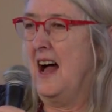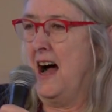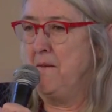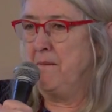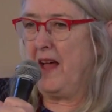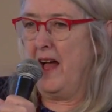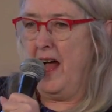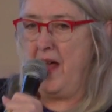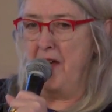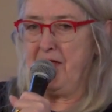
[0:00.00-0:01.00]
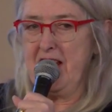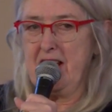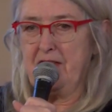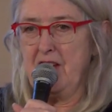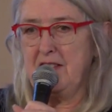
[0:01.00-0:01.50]
Um, I, I think
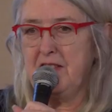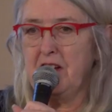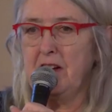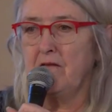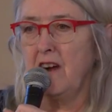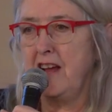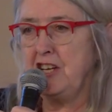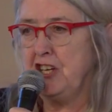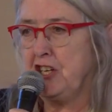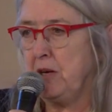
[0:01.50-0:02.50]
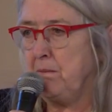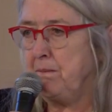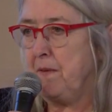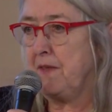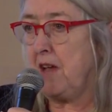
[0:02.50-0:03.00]
that the relationship,
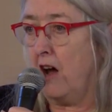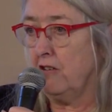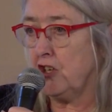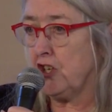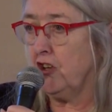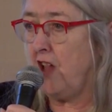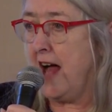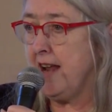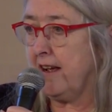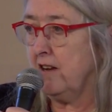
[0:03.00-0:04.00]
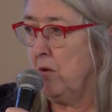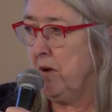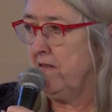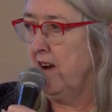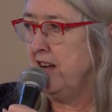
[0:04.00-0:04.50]
cultural and
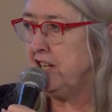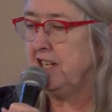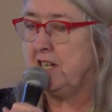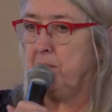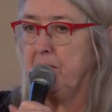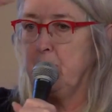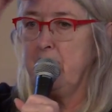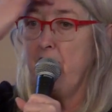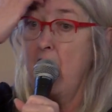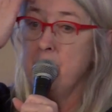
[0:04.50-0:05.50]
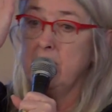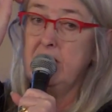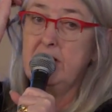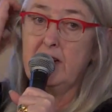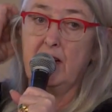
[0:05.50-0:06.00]
economic relationship between Rome and
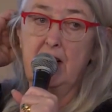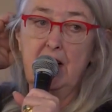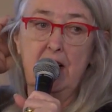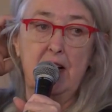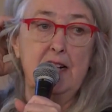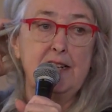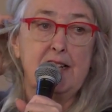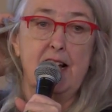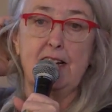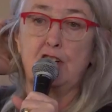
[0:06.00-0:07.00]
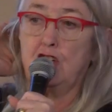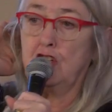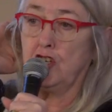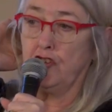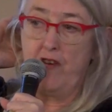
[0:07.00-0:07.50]
India is
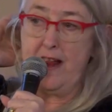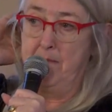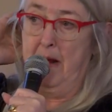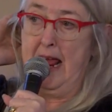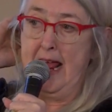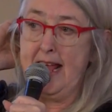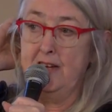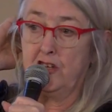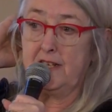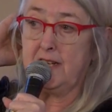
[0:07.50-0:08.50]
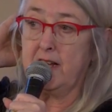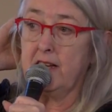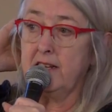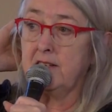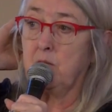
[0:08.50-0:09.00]
extremely interesting,
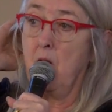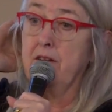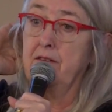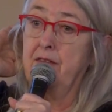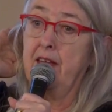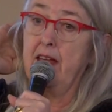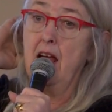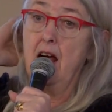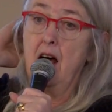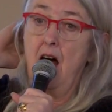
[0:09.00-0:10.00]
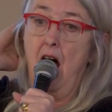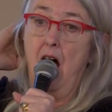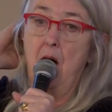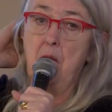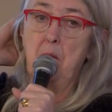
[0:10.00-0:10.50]
and it's one of the
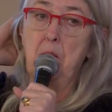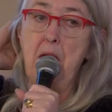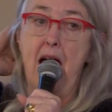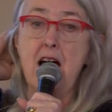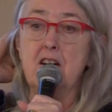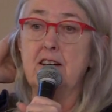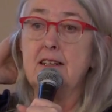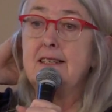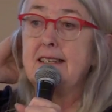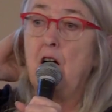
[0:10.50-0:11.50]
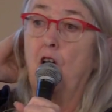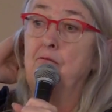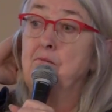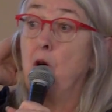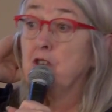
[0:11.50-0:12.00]
uh, areas of
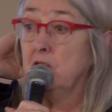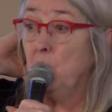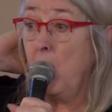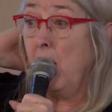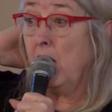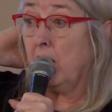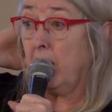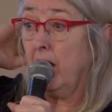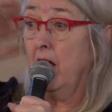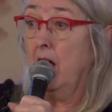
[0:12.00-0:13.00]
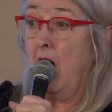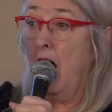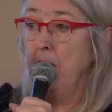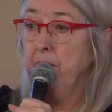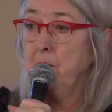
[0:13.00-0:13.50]
modern work
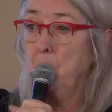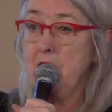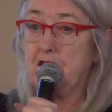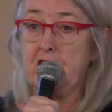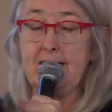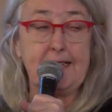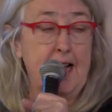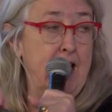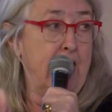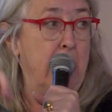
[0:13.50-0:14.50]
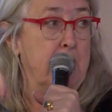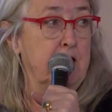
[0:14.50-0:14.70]
um, which is uh,